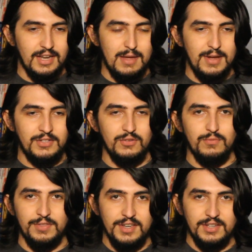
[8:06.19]
it makes you
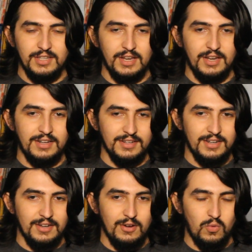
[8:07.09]
think, like,
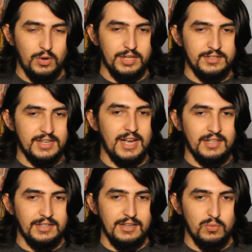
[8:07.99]
what
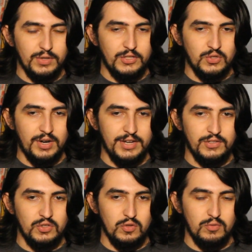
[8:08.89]
exactly were they trying
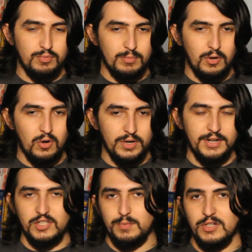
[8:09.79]
to promote
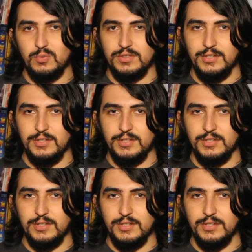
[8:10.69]
and express with